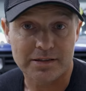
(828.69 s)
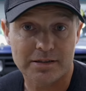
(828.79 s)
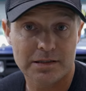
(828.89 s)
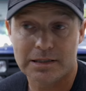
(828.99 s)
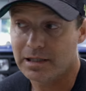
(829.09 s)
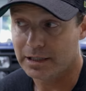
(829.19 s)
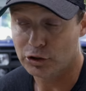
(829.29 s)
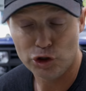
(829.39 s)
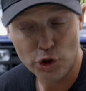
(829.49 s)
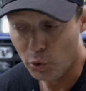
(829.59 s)
It's, it's like a
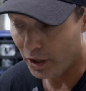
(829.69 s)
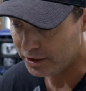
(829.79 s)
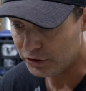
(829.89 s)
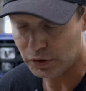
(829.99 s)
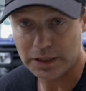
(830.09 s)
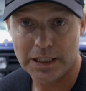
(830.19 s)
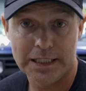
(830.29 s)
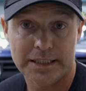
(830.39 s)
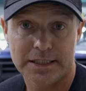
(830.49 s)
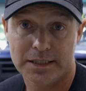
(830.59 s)
200
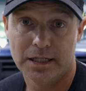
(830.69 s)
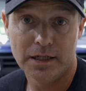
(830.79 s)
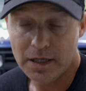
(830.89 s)
list,